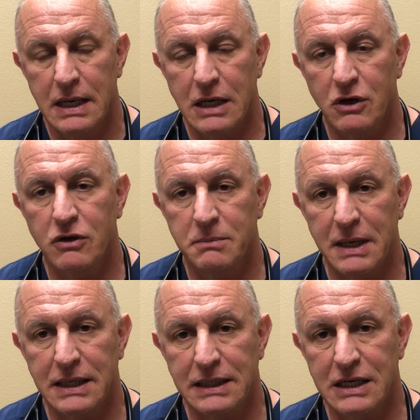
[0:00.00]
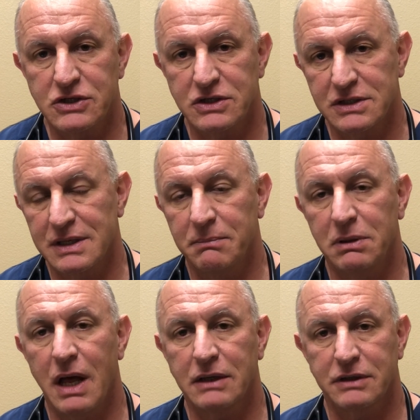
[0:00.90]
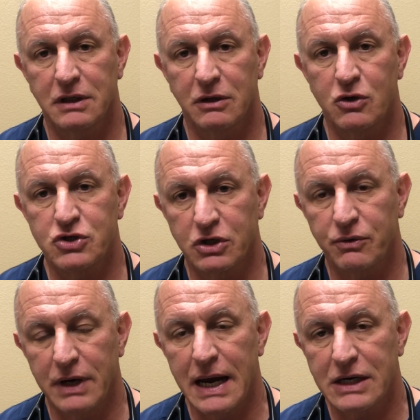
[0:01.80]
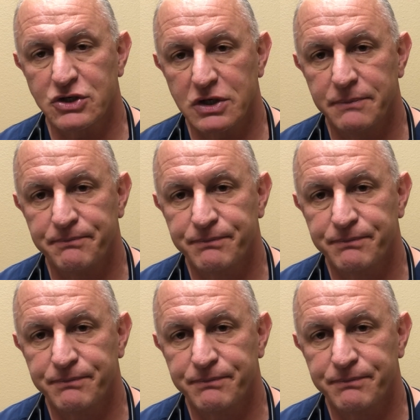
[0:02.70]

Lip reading: and other medications that block the allergic reaction.